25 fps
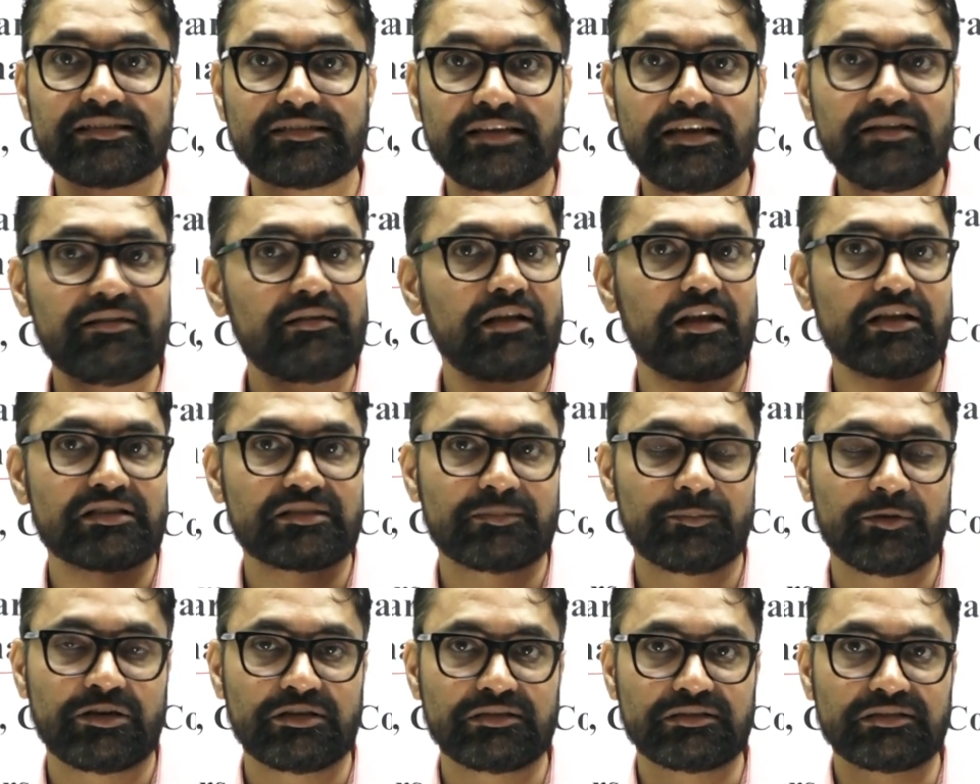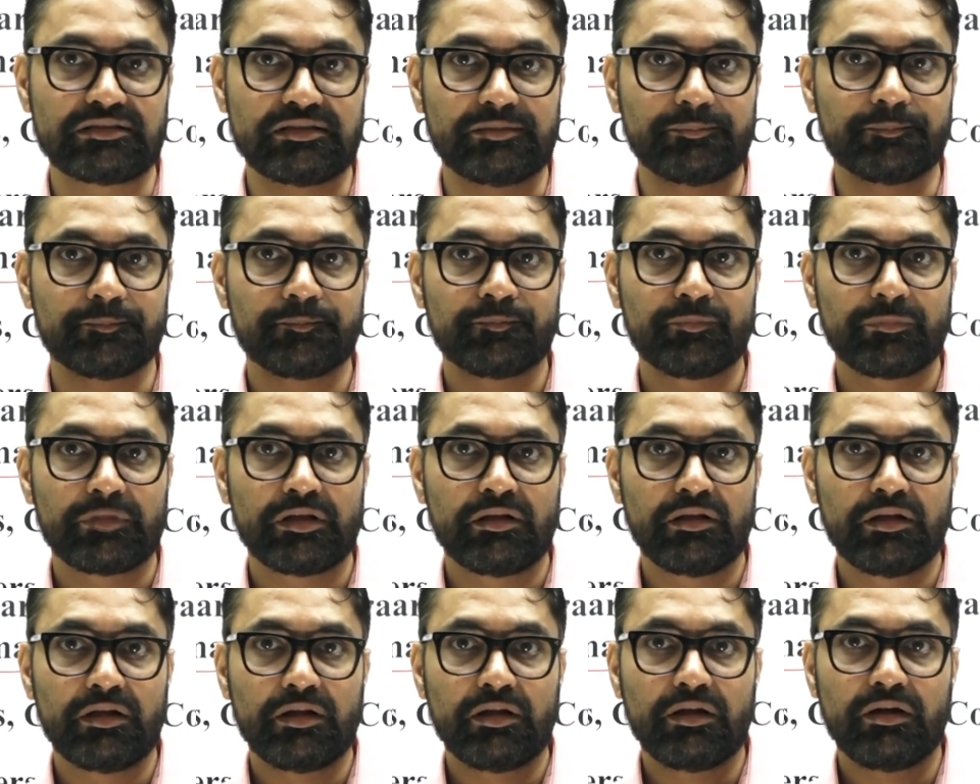and transparency.
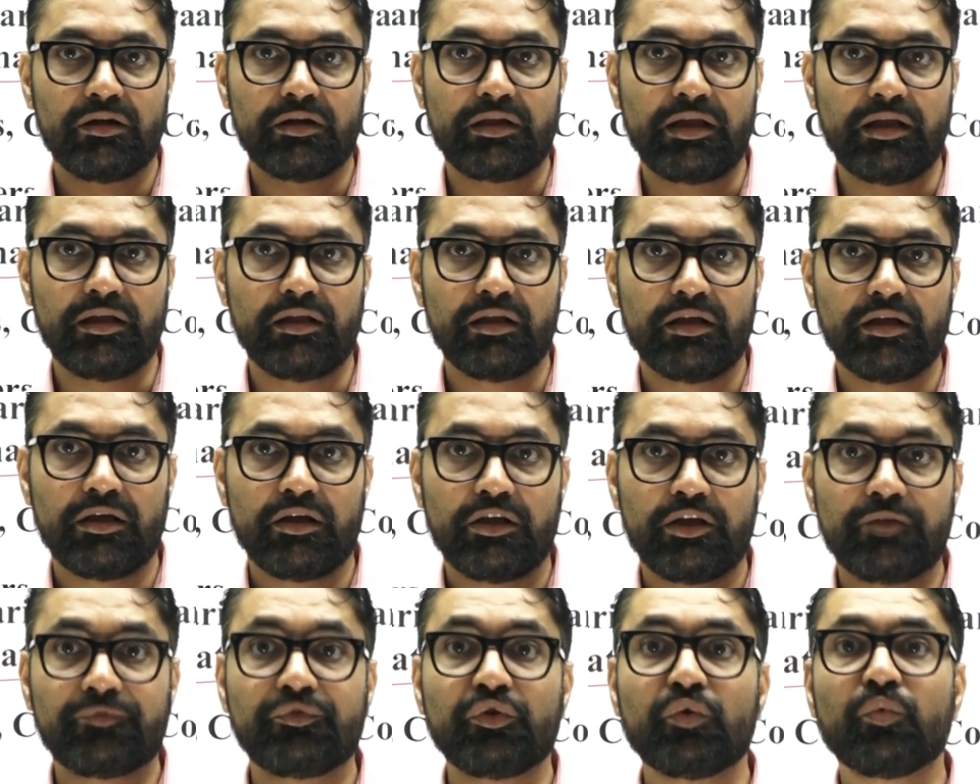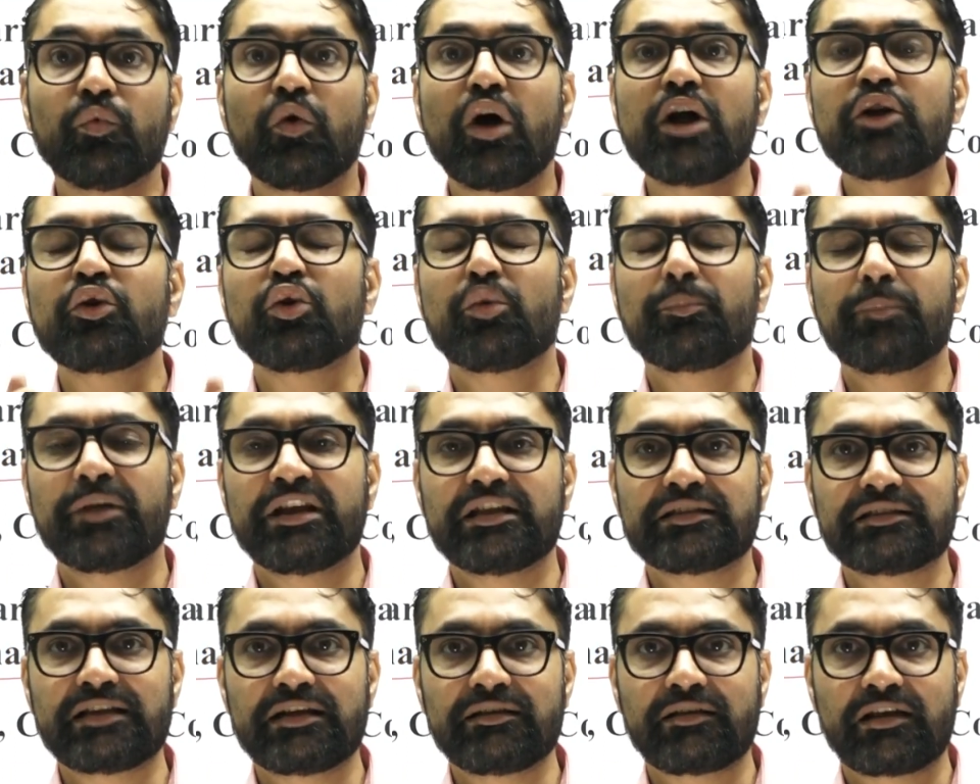Okay, if you want
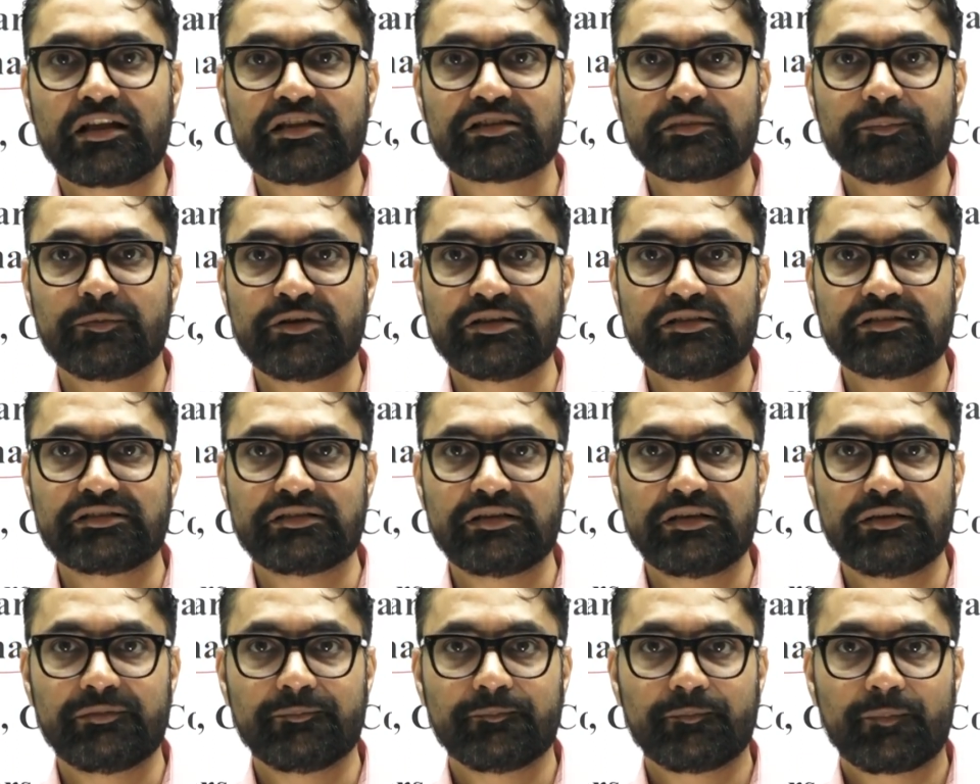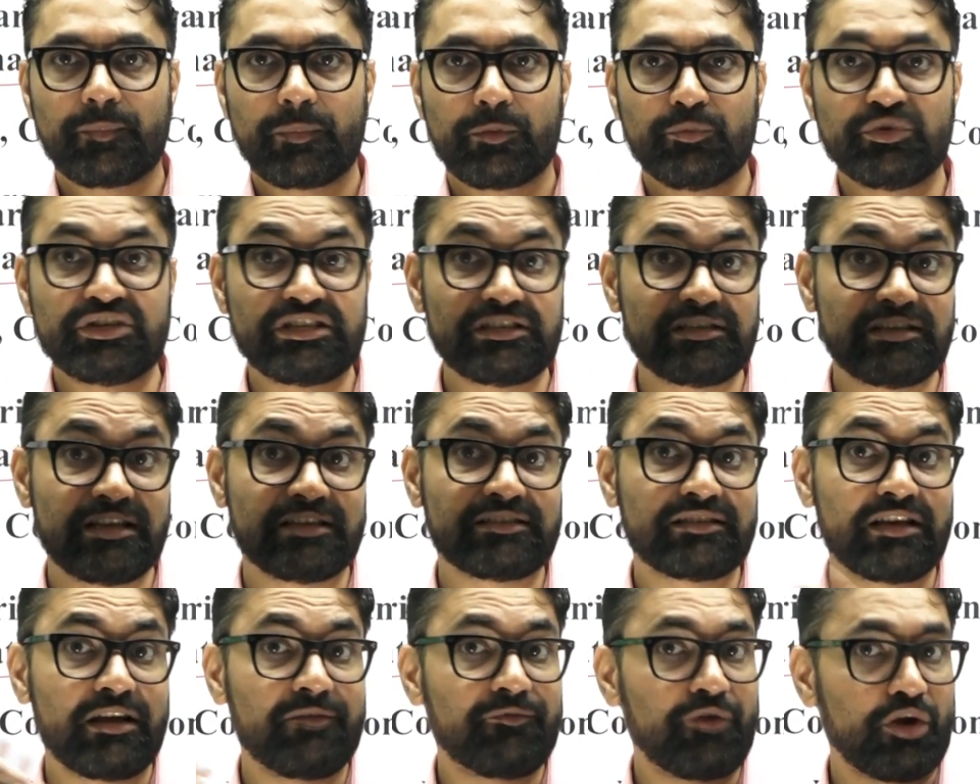openness and transparency, which is
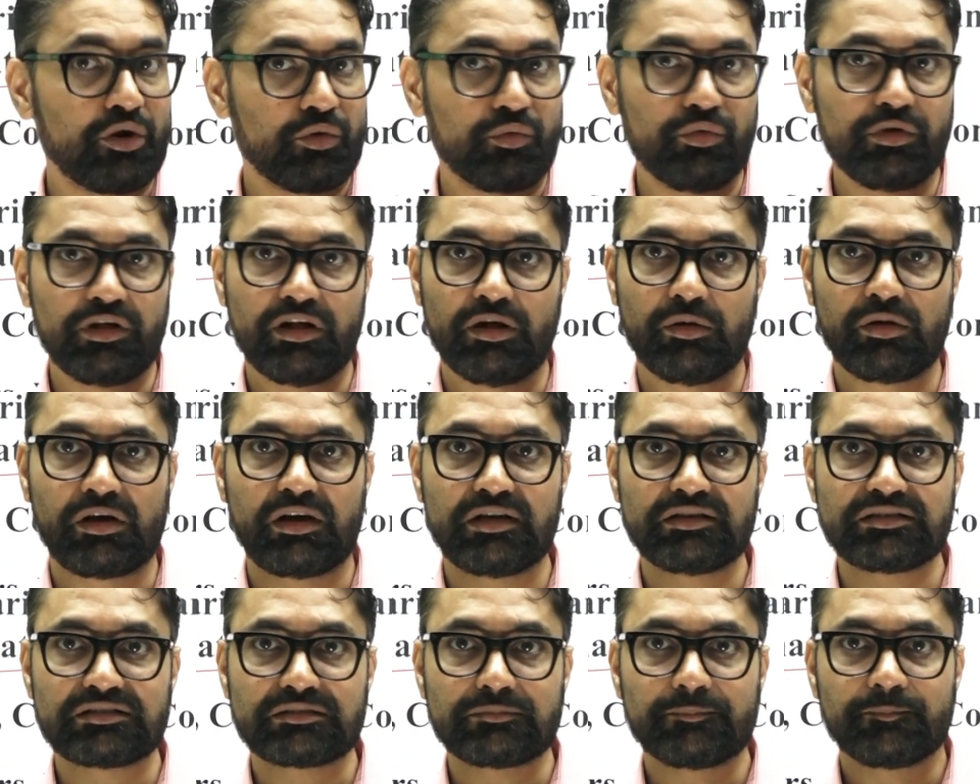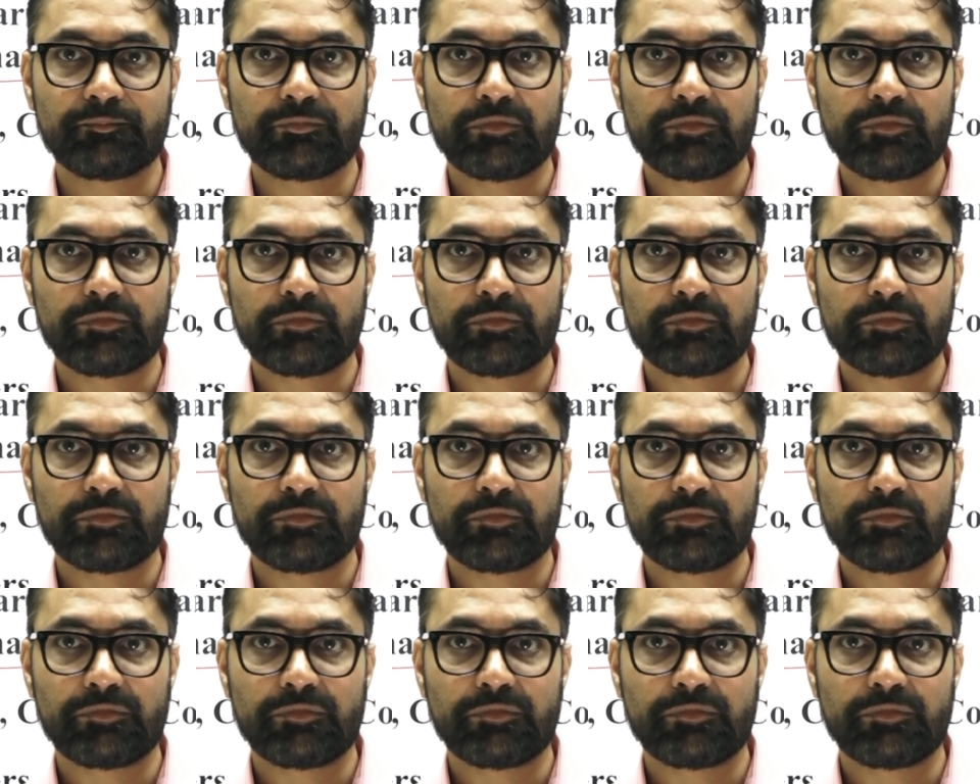necessary for good governance,